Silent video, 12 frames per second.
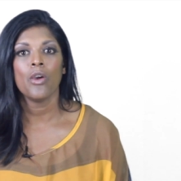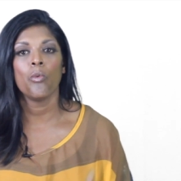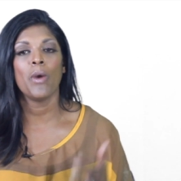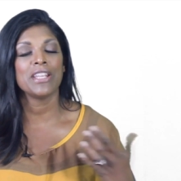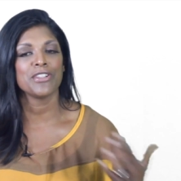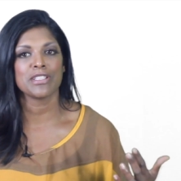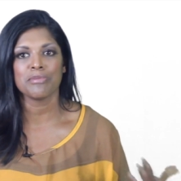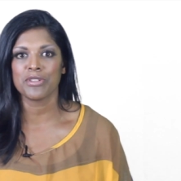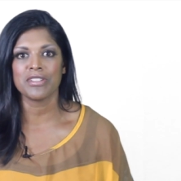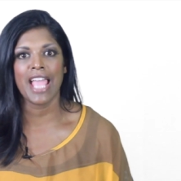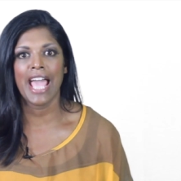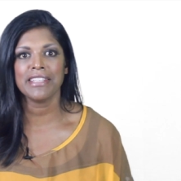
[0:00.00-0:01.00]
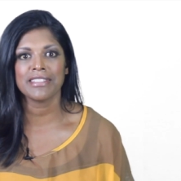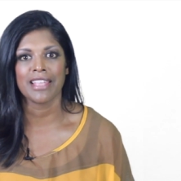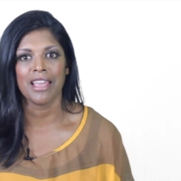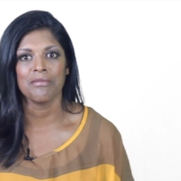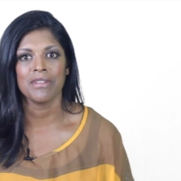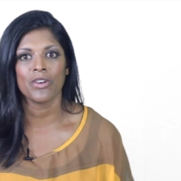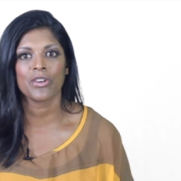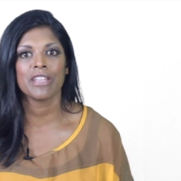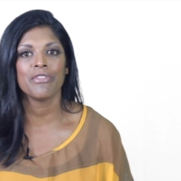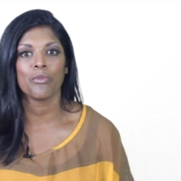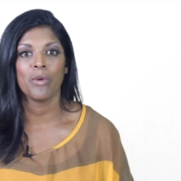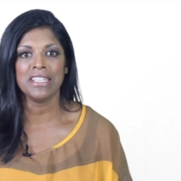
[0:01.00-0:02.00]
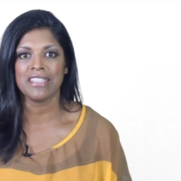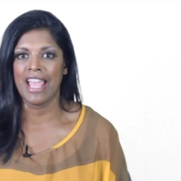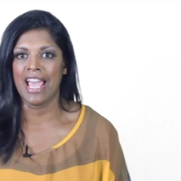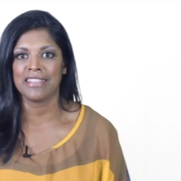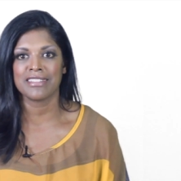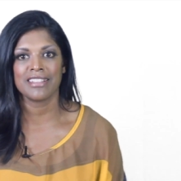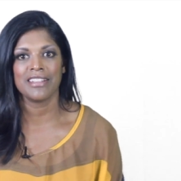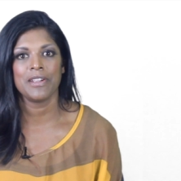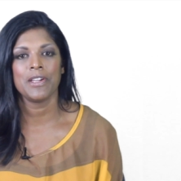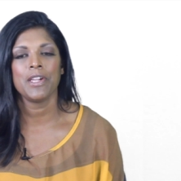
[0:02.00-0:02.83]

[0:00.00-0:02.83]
when you're supposed to ask them or even what to ask.